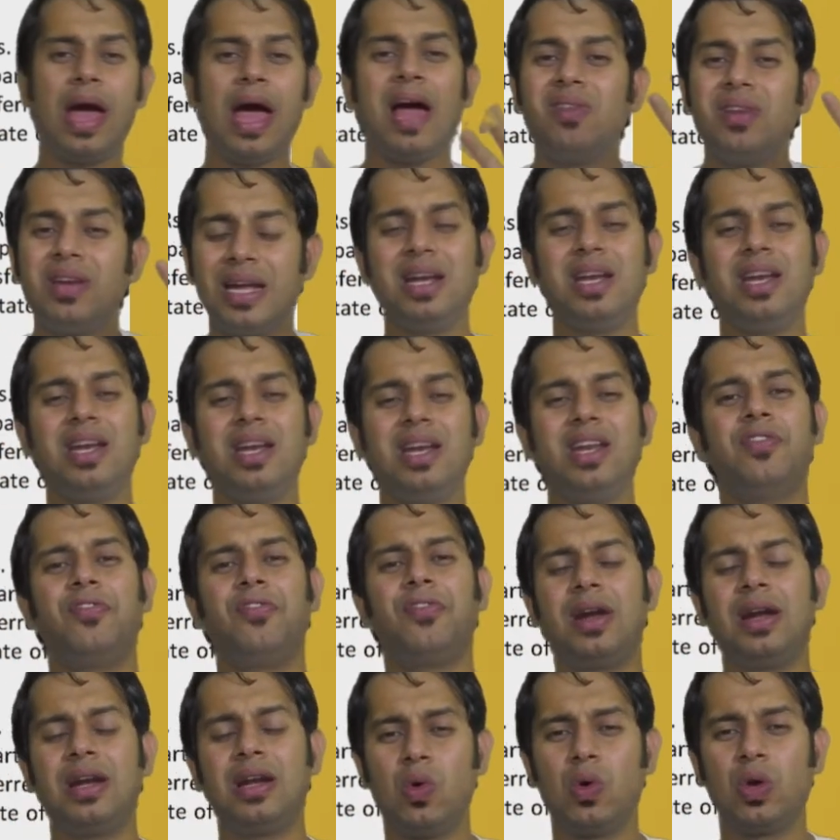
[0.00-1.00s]
have 10
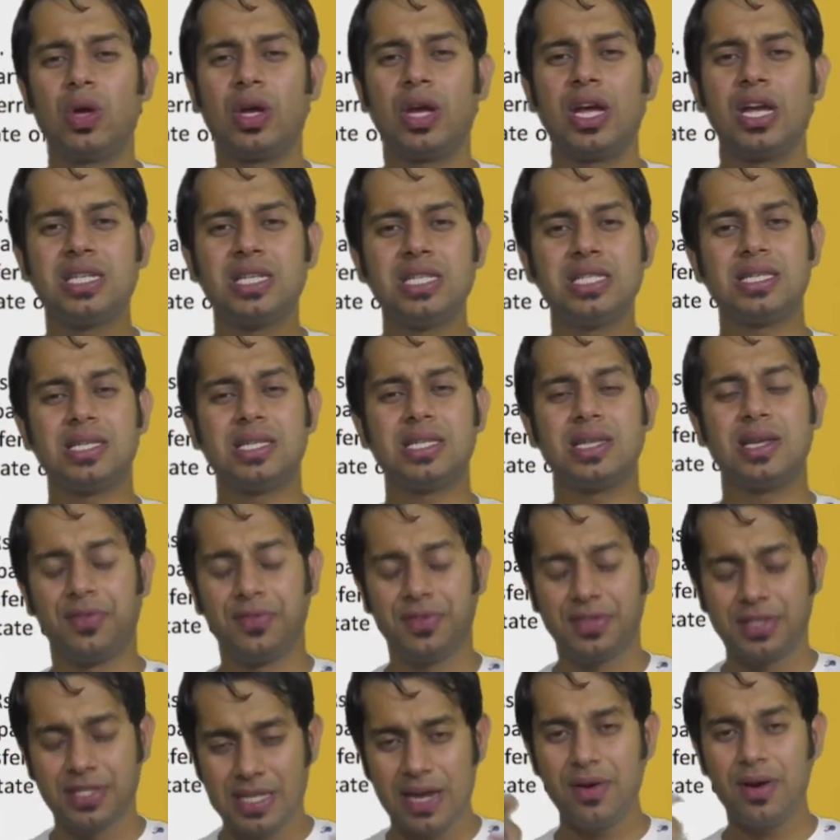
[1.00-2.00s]
different locations
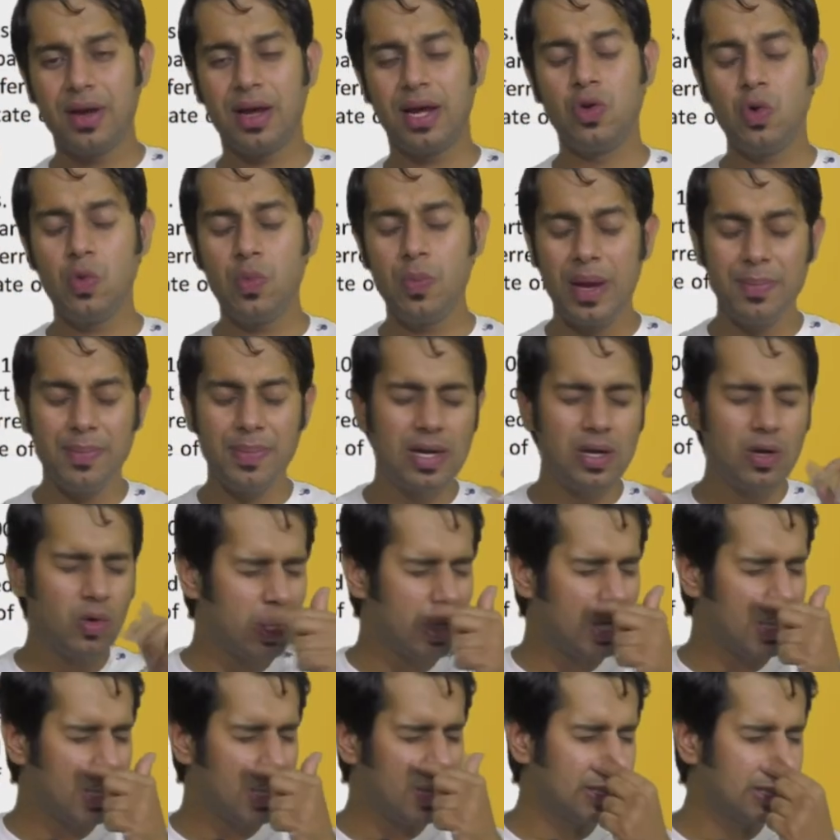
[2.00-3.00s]
of state, you may be
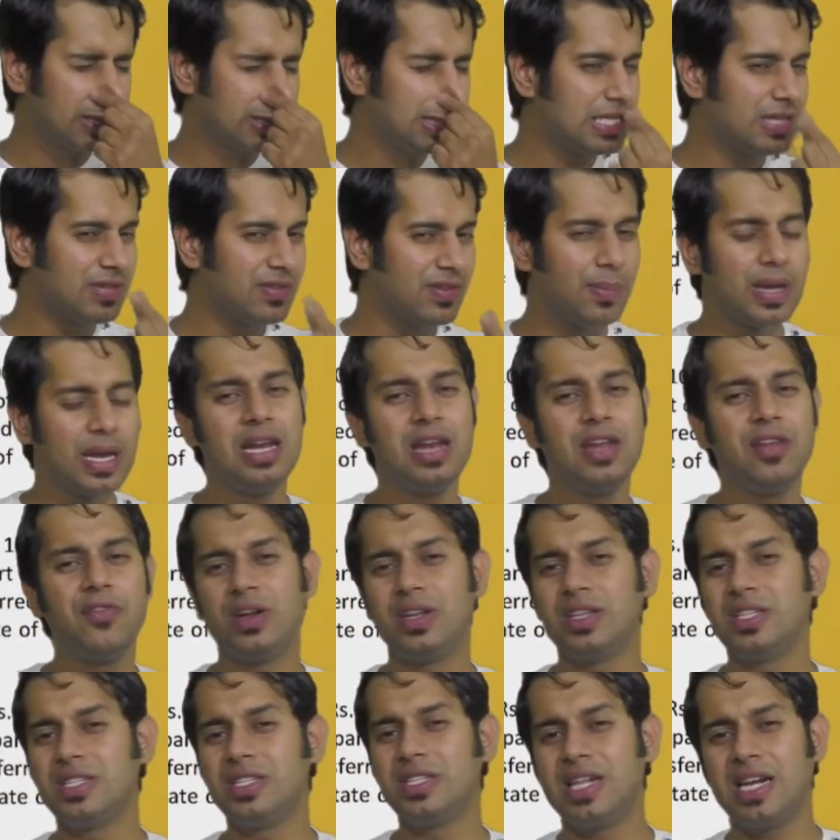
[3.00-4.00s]
doing business from 10
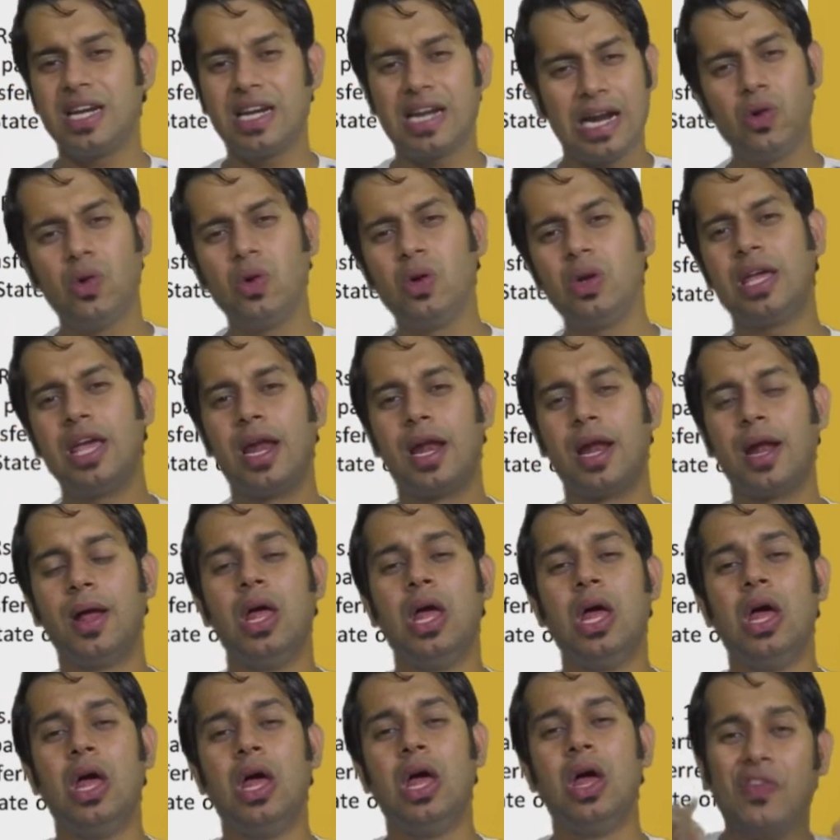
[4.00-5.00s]
different states, I don't care.
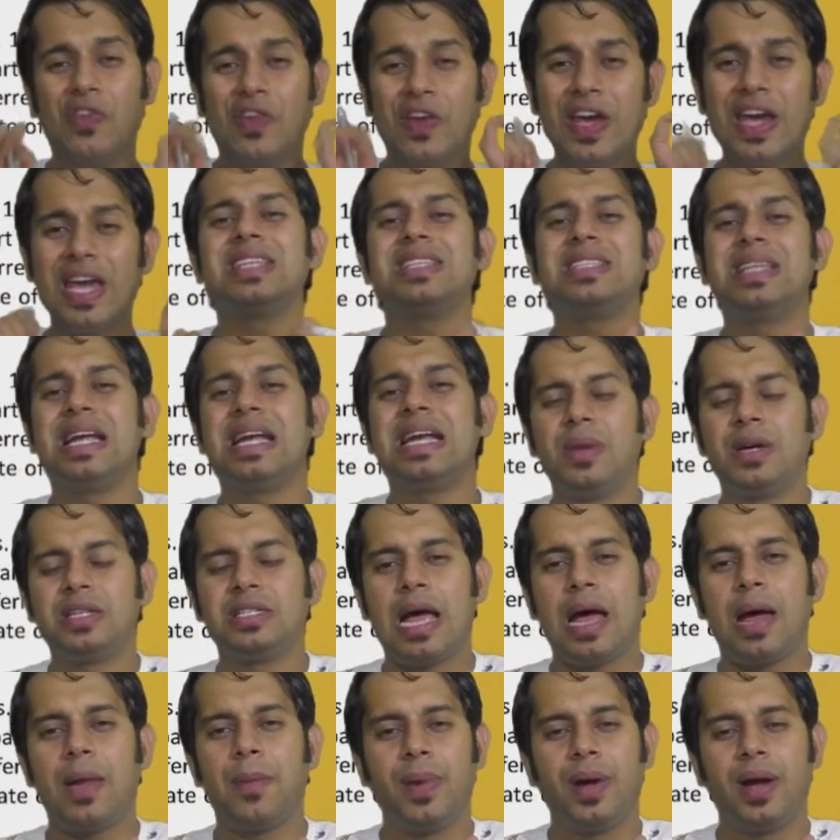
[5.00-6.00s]
Where is the
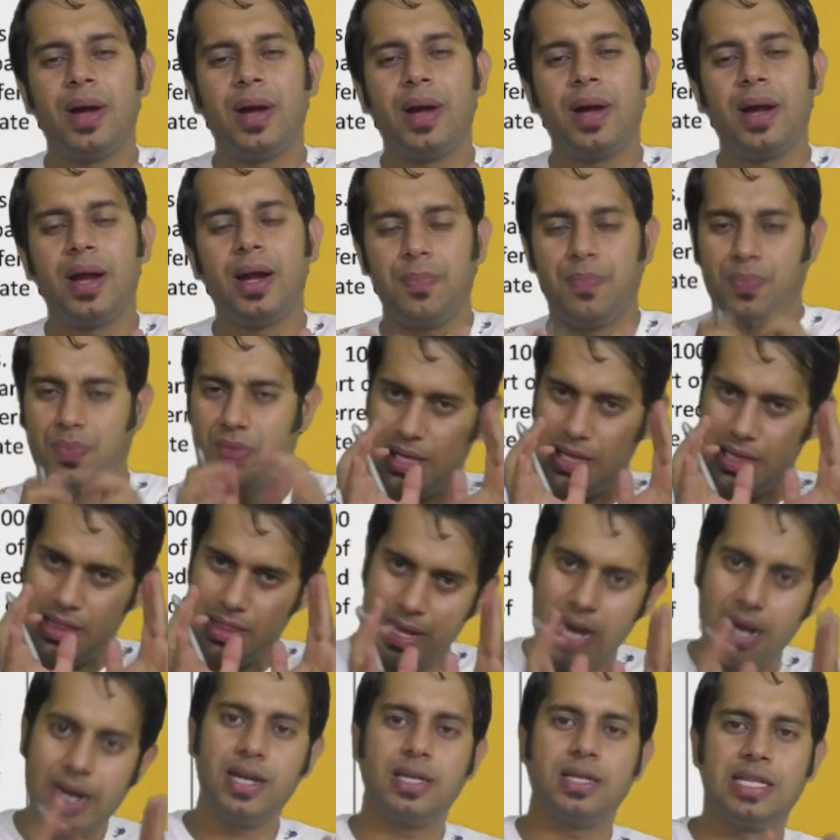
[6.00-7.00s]
demerger happened?
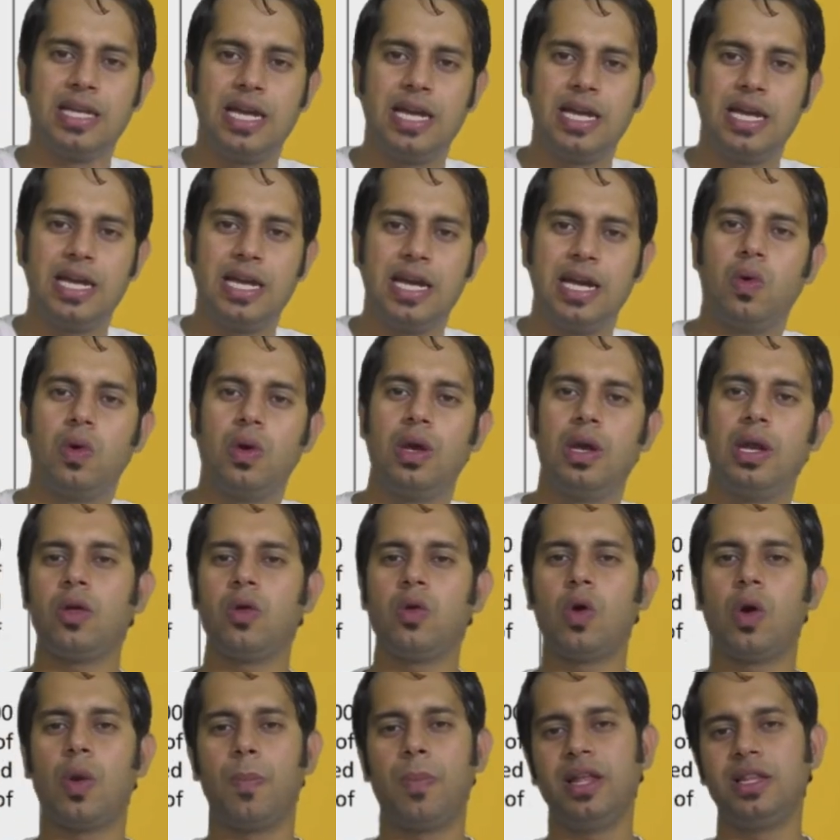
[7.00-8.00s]
In that state
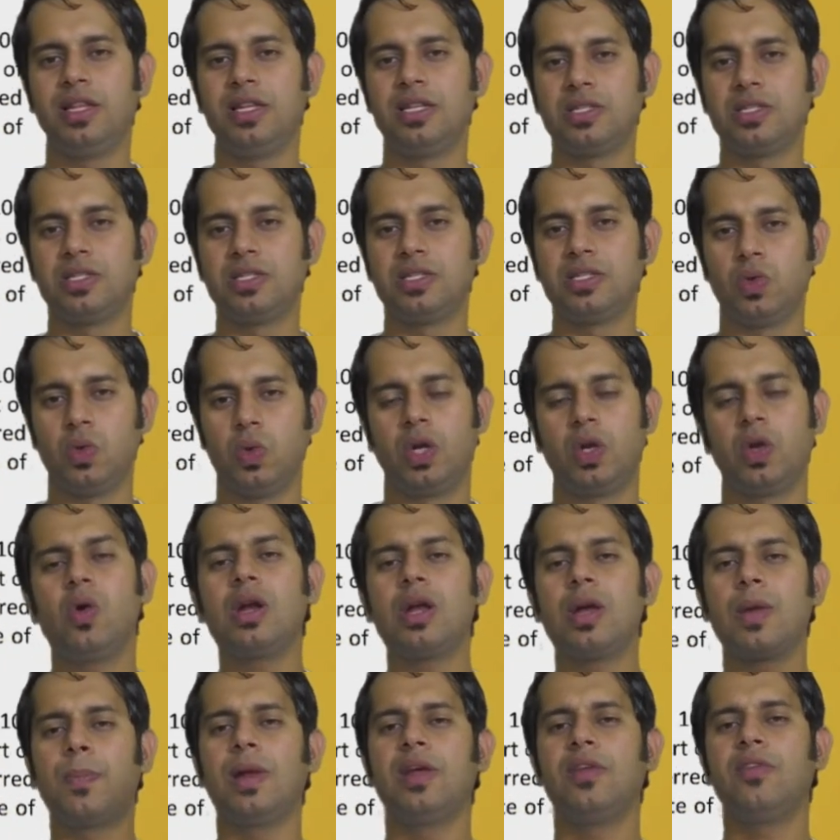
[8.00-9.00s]
only you apply this rule.
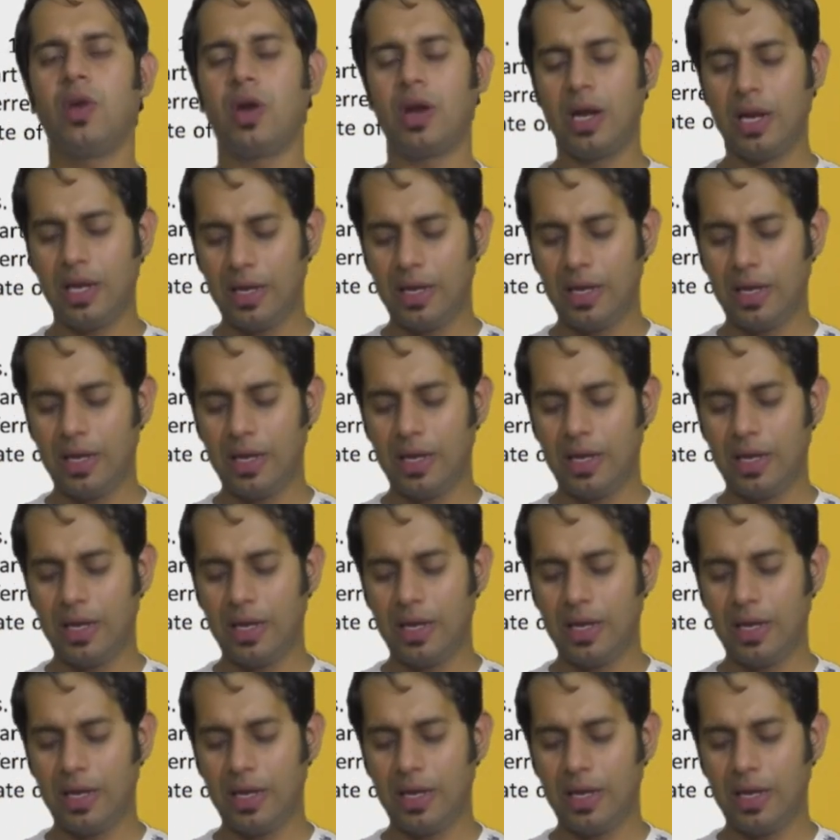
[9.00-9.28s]
Don't apply for